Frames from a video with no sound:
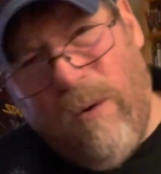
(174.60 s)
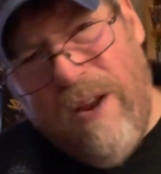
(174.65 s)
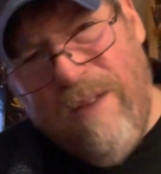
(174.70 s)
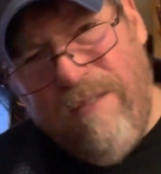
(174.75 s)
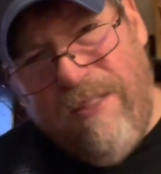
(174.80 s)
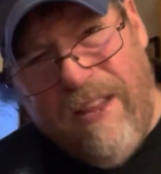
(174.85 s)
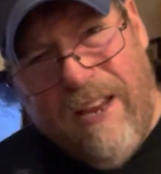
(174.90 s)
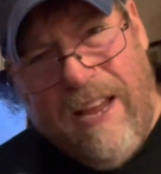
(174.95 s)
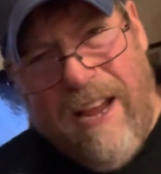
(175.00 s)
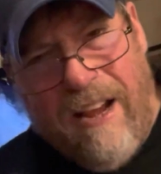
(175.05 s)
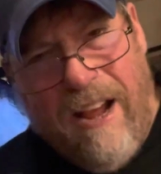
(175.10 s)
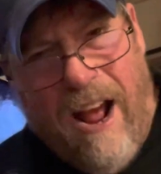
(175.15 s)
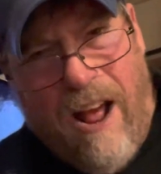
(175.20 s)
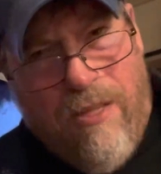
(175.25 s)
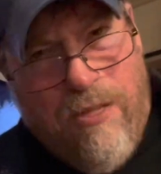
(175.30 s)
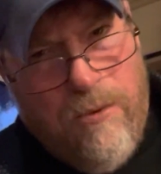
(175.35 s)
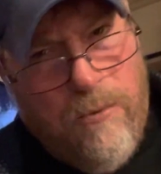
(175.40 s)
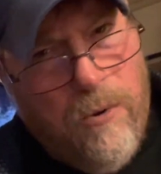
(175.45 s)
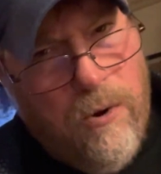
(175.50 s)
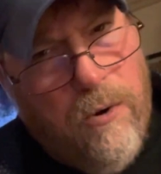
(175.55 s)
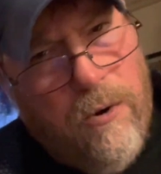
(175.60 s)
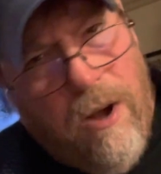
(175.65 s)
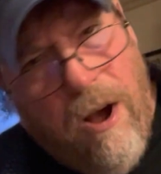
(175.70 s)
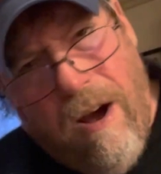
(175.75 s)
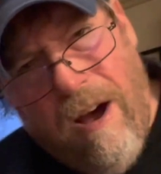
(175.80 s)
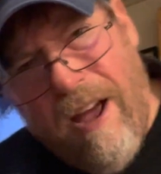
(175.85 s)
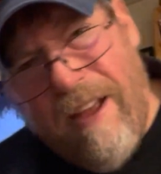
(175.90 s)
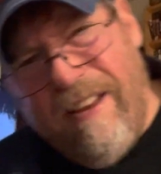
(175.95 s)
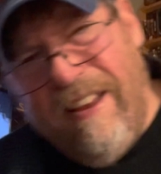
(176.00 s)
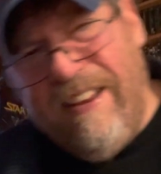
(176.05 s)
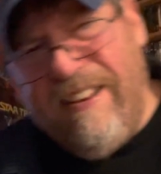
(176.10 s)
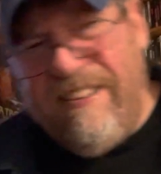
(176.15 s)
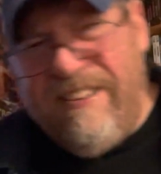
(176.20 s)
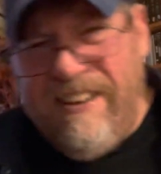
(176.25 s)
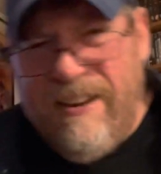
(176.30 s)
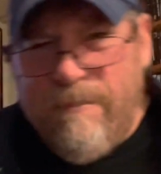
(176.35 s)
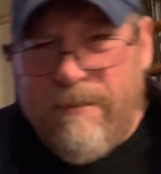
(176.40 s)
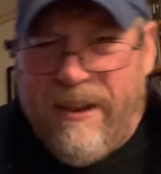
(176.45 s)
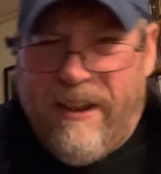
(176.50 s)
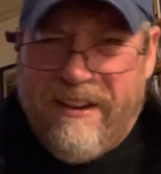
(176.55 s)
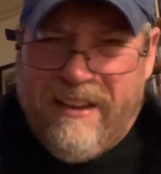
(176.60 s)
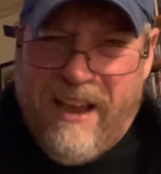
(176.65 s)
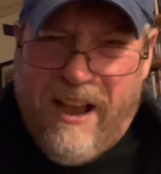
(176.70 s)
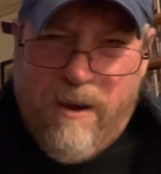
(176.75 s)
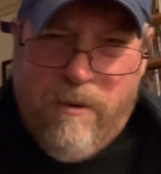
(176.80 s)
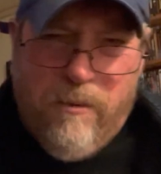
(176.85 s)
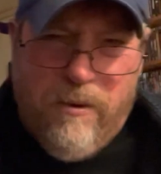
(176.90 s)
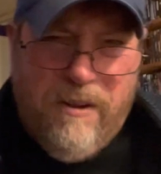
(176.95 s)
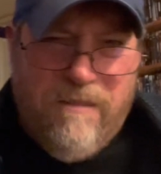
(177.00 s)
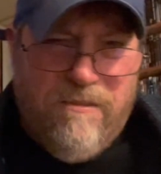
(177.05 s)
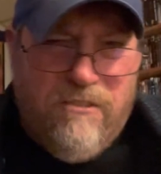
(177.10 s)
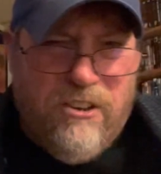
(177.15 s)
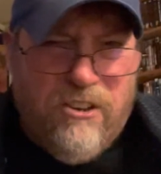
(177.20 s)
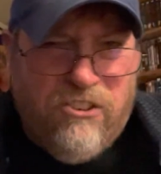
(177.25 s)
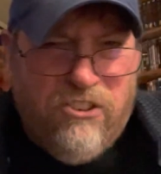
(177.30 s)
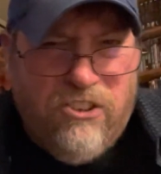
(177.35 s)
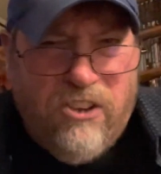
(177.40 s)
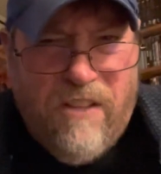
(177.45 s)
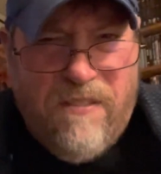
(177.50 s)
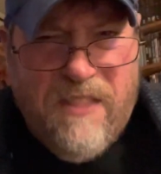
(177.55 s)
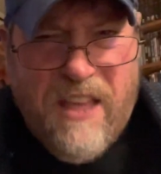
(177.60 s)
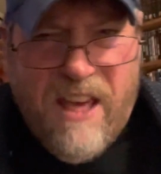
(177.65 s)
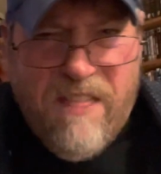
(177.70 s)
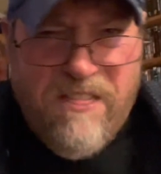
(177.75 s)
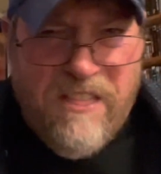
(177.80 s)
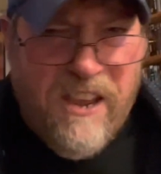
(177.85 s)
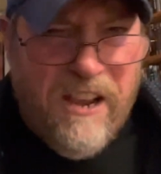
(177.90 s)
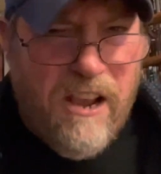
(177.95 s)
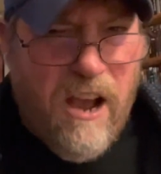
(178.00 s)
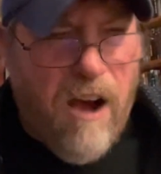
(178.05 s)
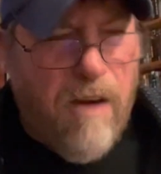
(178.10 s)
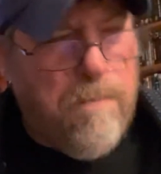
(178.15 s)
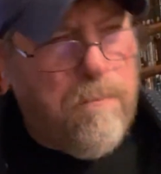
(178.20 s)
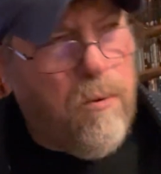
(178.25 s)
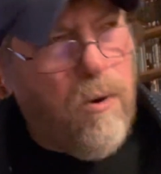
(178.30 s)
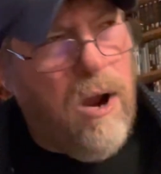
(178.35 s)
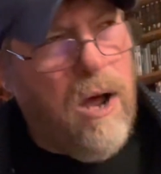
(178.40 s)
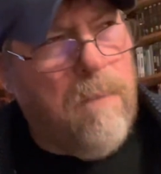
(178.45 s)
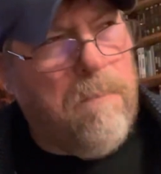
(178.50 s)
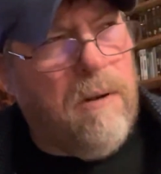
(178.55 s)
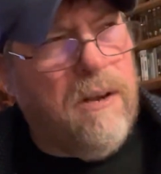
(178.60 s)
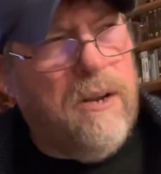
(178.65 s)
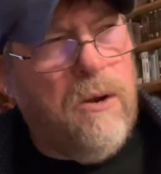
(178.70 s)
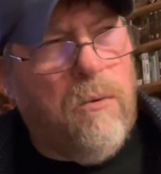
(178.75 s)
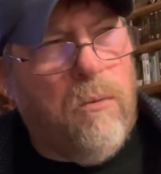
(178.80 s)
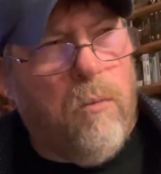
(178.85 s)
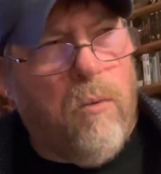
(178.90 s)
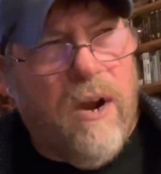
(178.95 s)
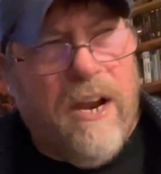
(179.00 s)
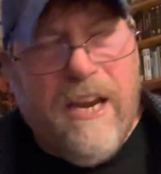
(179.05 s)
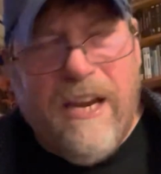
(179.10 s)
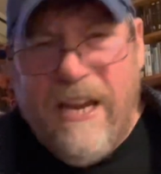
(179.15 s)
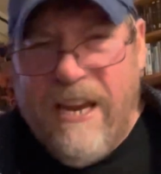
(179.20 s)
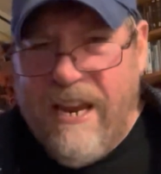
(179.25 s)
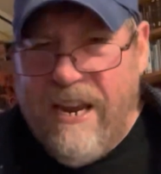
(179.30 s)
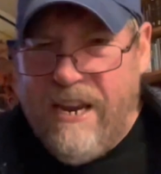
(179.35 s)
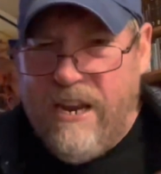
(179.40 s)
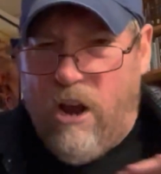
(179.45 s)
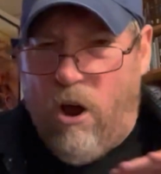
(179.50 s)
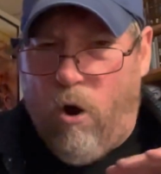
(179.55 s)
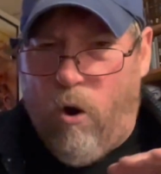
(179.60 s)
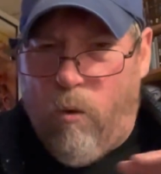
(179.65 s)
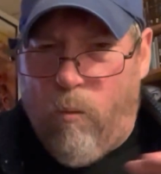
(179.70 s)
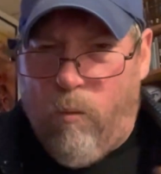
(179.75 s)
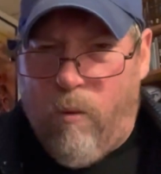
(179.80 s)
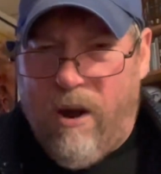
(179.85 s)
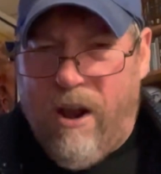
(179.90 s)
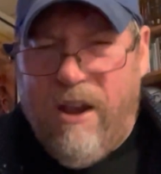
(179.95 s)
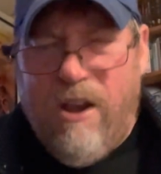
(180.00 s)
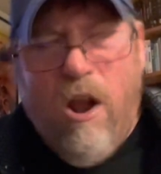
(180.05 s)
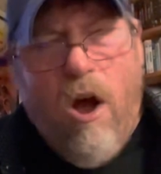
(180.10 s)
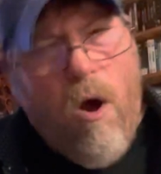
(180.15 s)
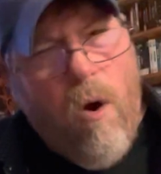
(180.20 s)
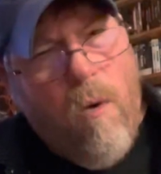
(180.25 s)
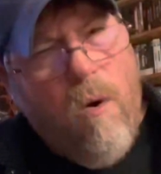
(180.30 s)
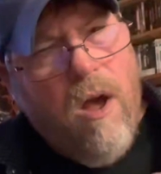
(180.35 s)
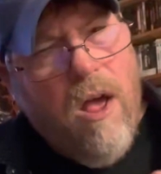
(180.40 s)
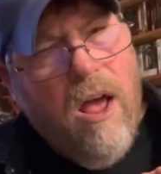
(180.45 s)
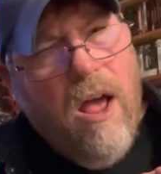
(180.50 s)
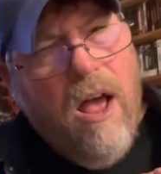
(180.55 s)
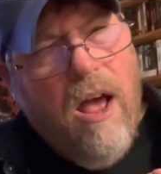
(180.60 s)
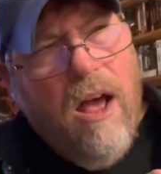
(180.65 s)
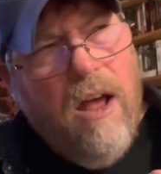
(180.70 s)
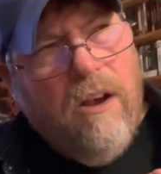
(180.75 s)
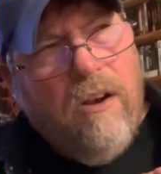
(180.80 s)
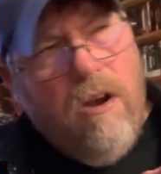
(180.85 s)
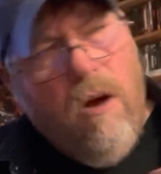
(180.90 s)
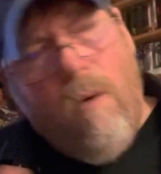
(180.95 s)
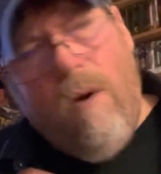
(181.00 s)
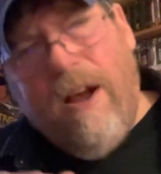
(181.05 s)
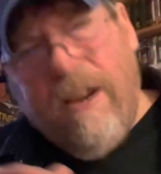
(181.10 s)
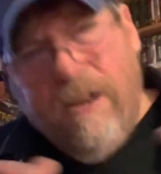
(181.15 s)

even think I got through it all. It seems like I would have just shut that thing up probably right in a I